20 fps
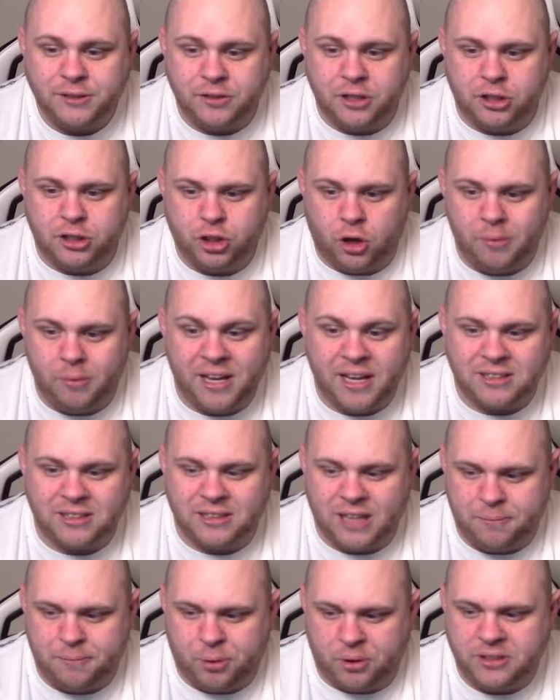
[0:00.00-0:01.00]
enjoyment, he gets a
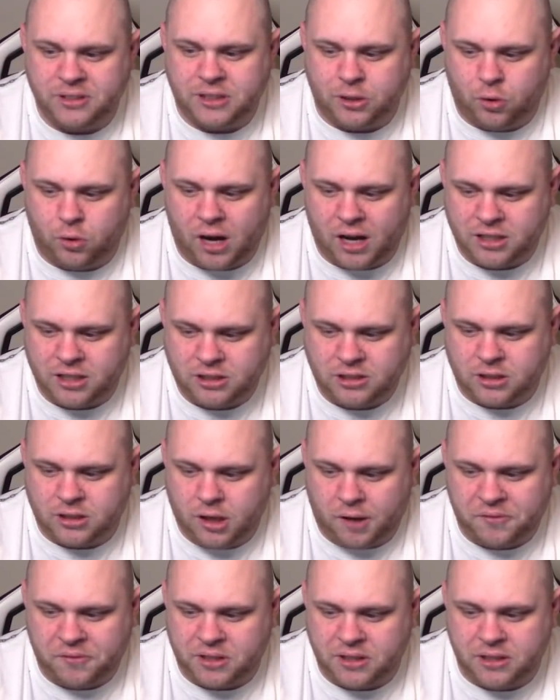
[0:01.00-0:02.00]
9.0. I just
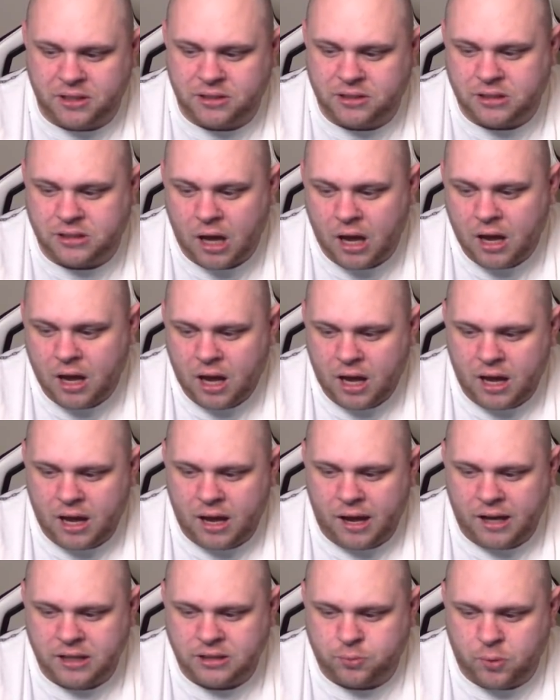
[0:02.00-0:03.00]
loved his
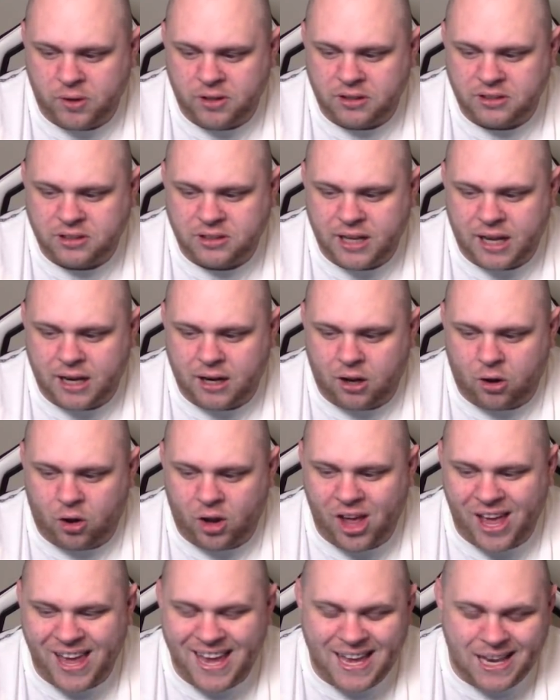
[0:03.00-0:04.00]
willingness to get
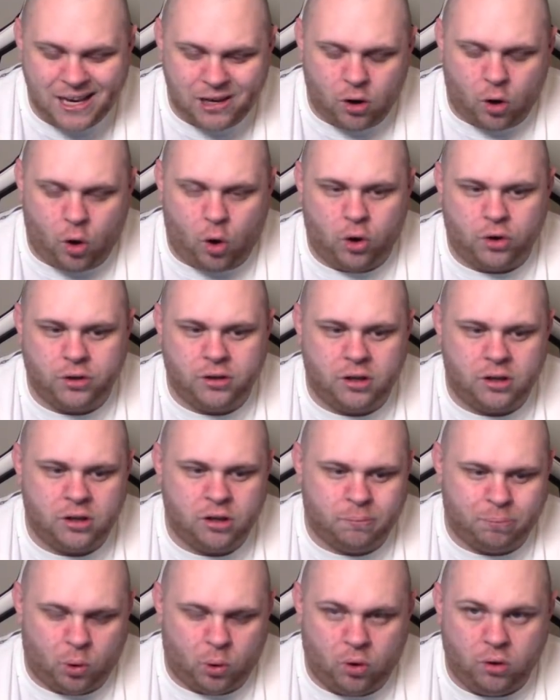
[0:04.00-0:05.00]
in on the
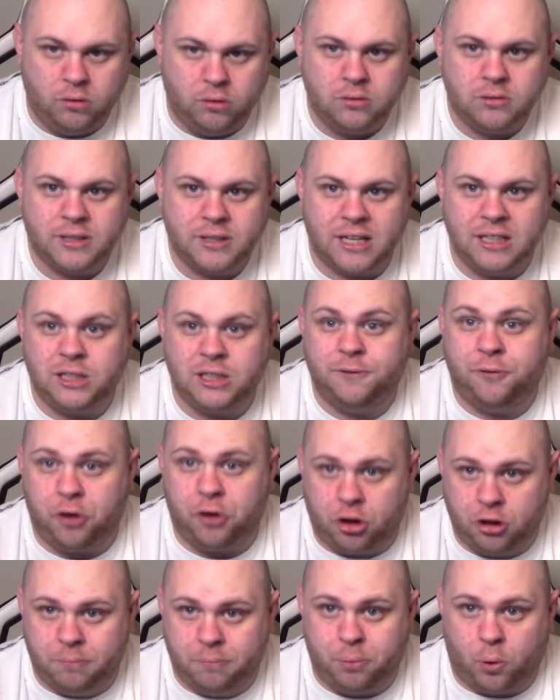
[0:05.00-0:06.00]
ball, get his foot on
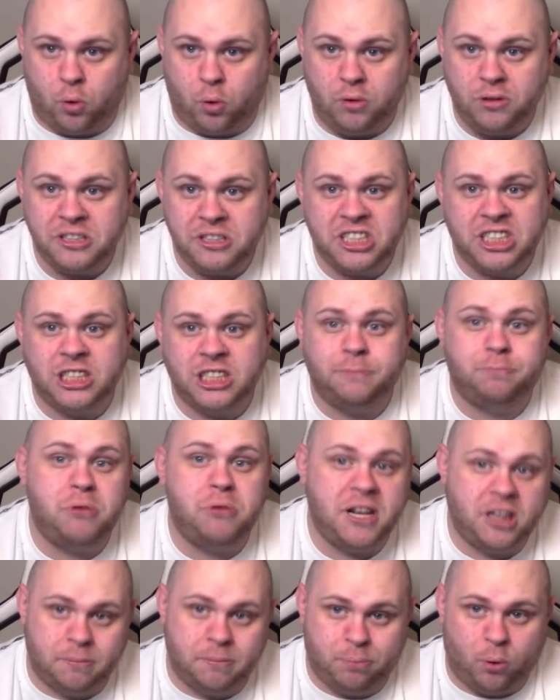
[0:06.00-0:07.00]
the ball,
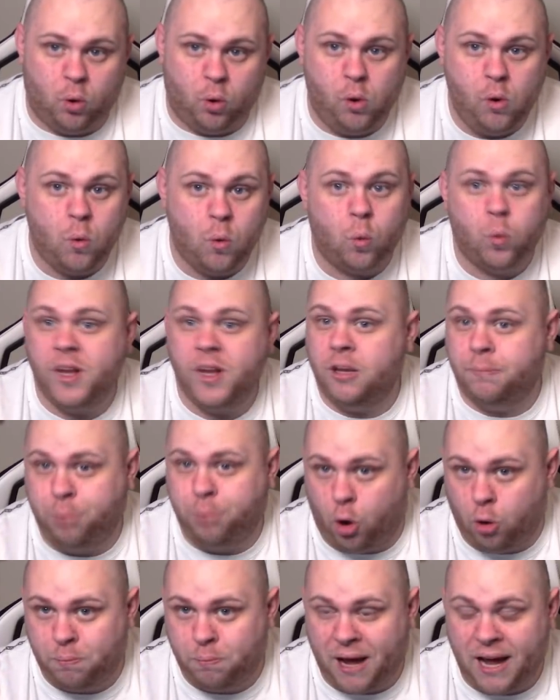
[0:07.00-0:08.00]
spread the ball, win the
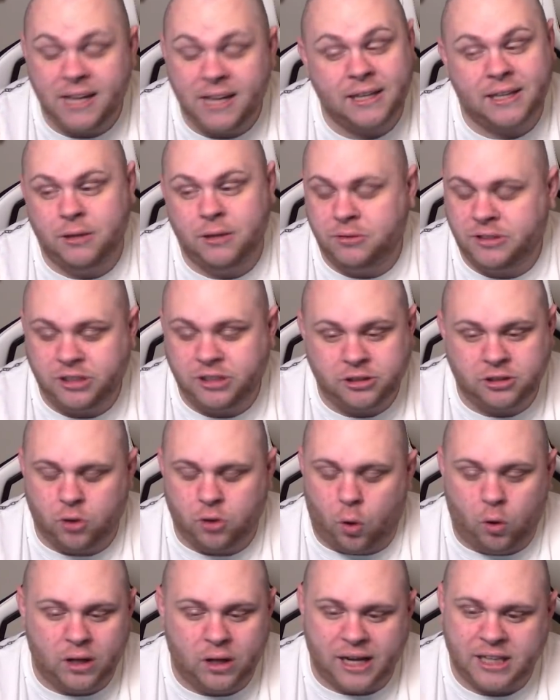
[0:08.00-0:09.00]
ball back. He was just an
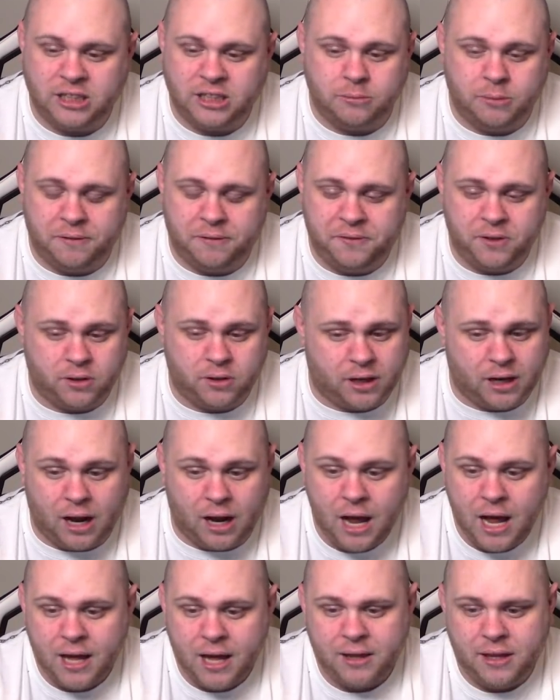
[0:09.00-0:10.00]
all-action midfielder at
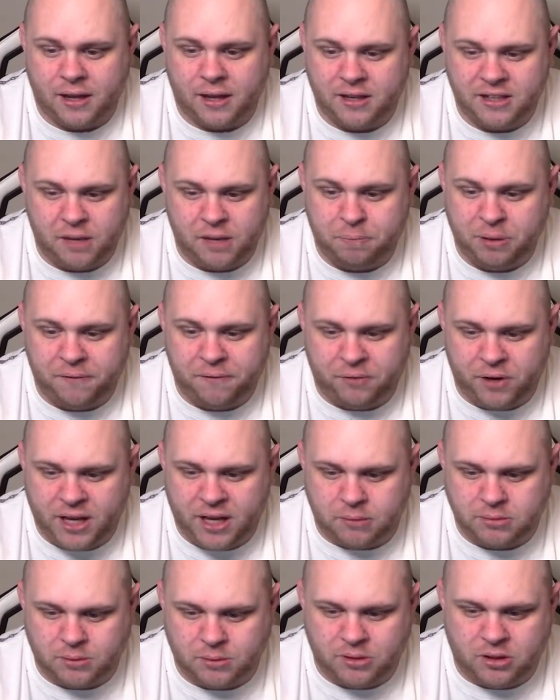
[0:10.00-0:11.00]
the end of the day. Played 3
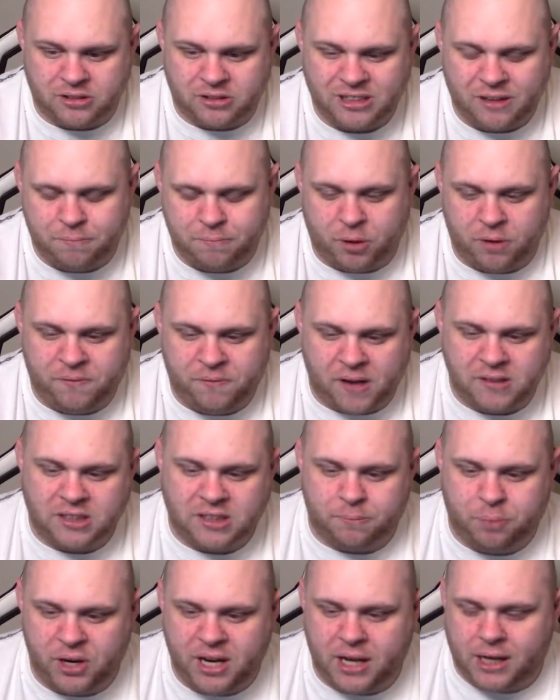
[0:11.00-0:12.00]
games, and we got 7.5, 7.8,
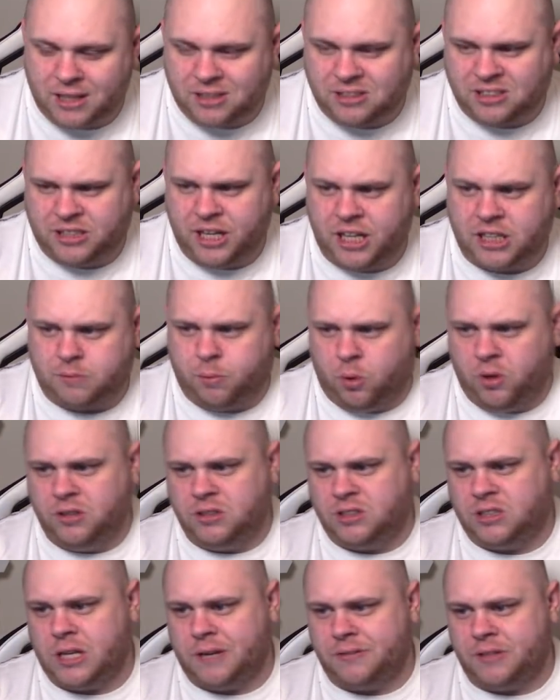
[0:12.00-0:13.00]

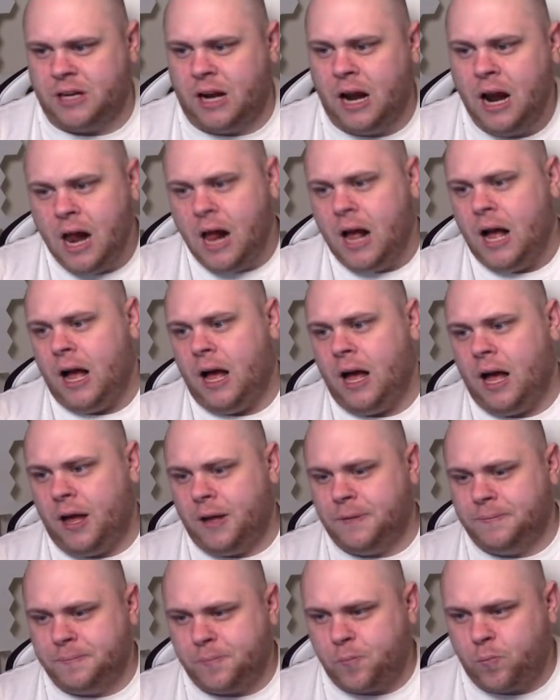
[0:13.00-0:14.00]
and
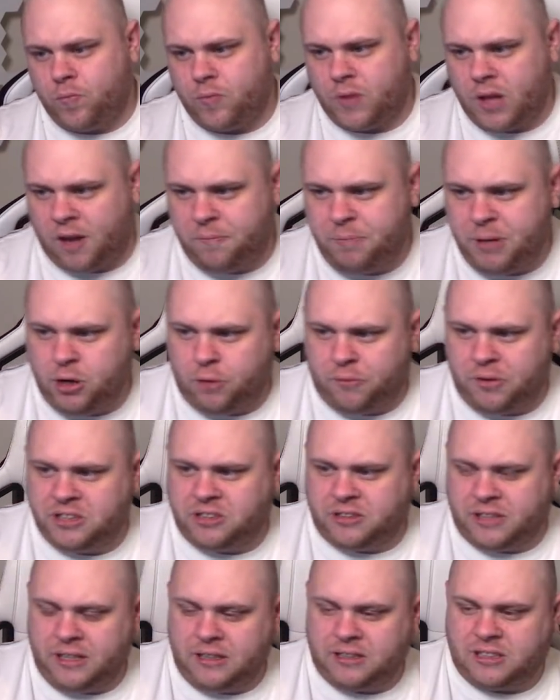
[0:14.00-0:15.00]
6.7. I've been over his
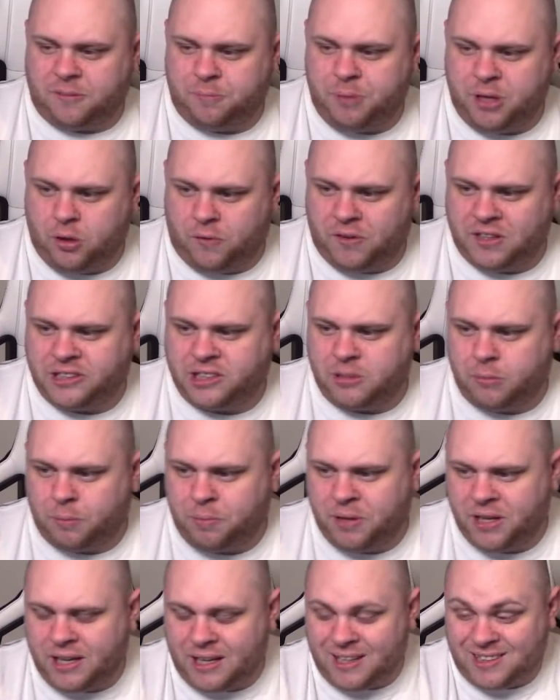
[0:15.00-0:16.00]
links. I've been over the similar
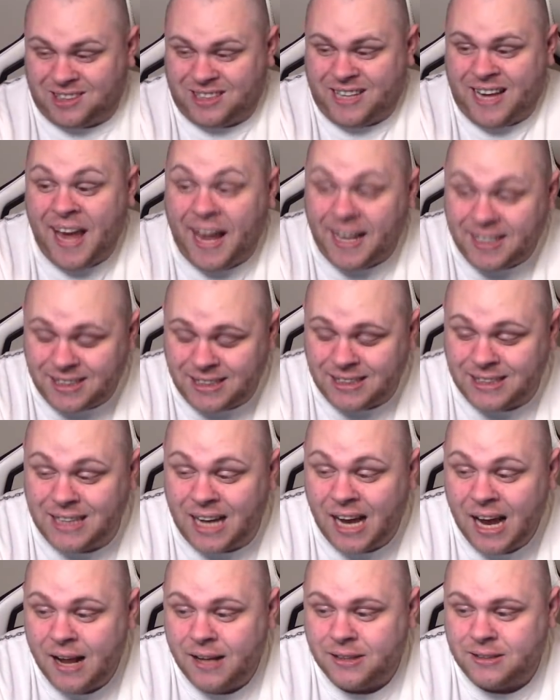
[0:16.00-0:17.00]
player. It's Kessie
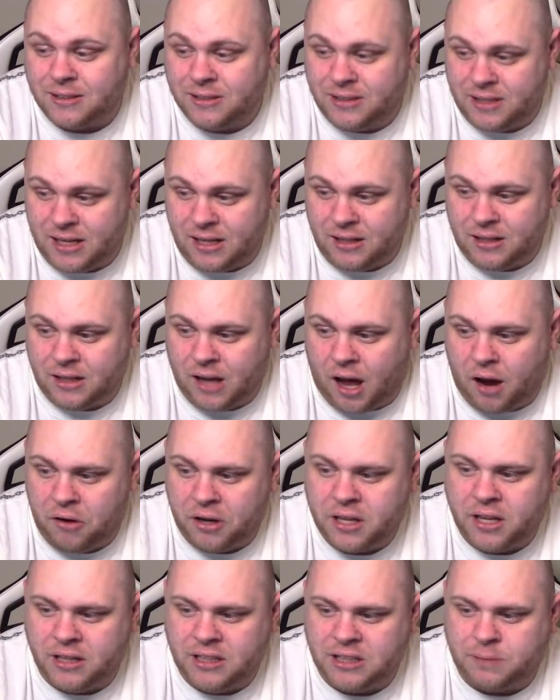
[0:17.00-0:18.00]
today. I
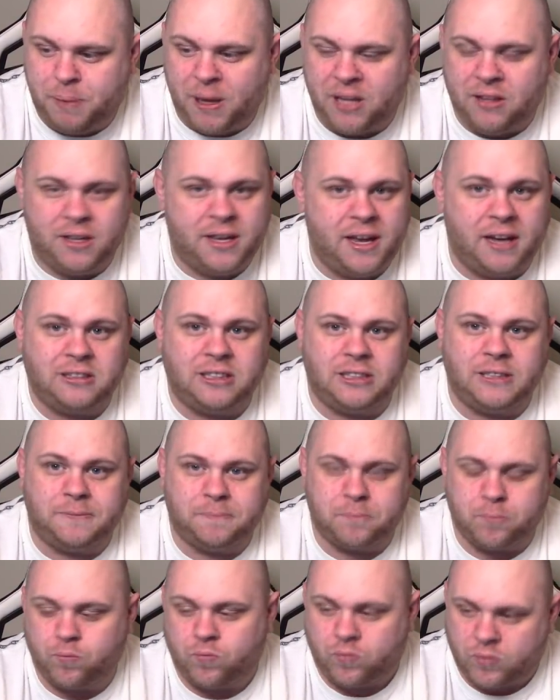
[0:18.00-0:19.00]
reckon he's better than Kessie.
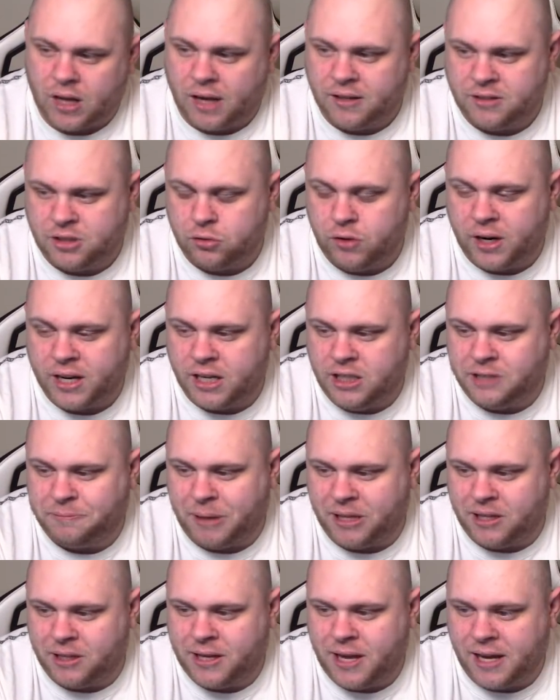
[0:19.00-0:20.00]
I do reckon he's better
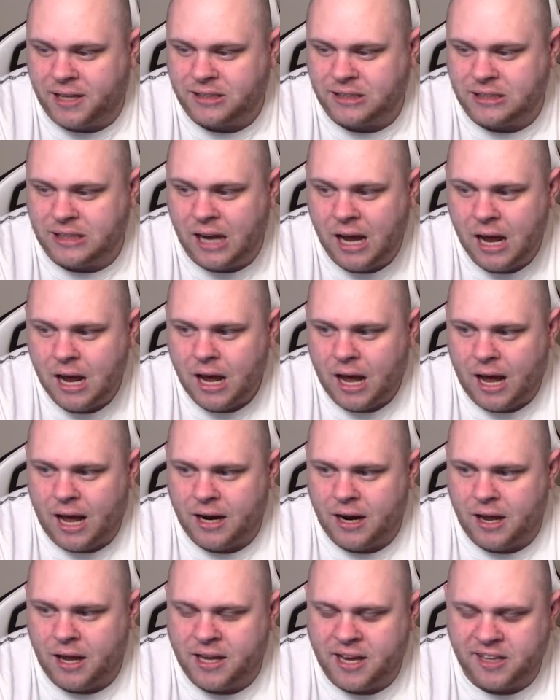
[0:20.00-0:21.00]
than Kessie. And
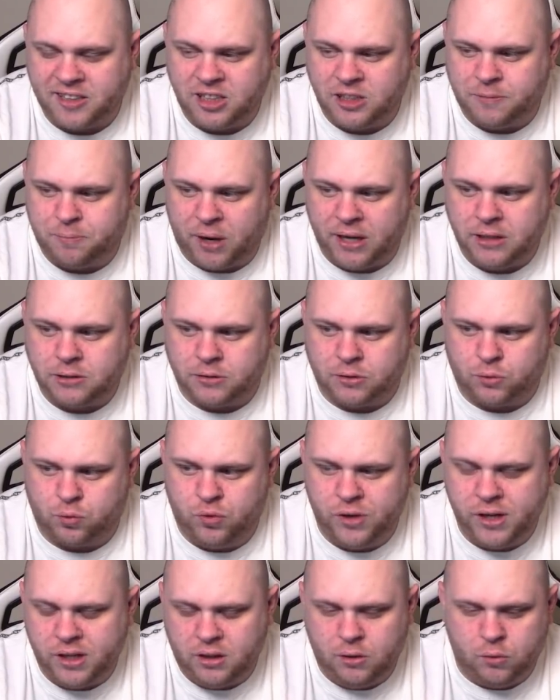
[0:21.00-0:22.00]
Kessie's price was
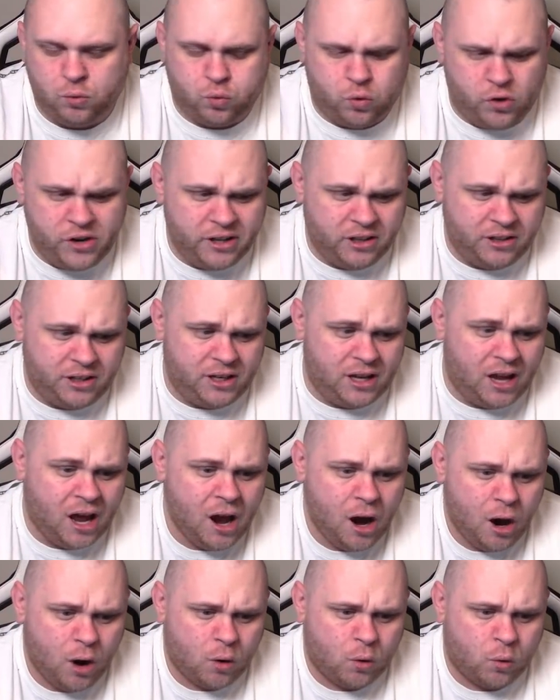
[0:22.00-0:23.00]
really, really,
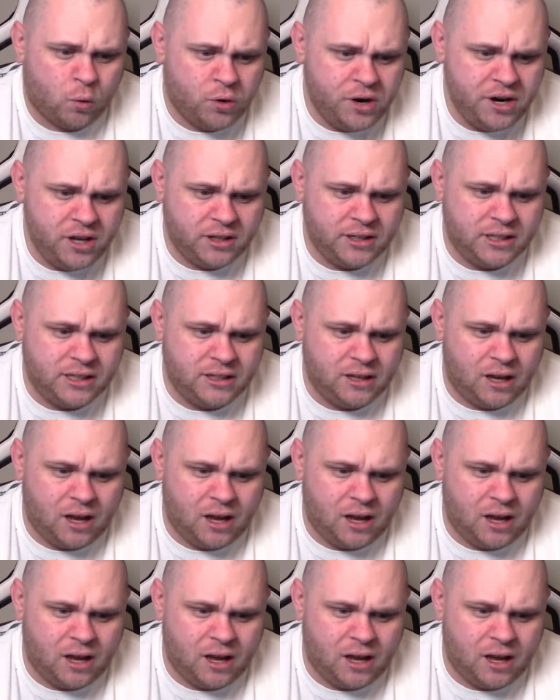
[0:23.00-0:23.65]
really...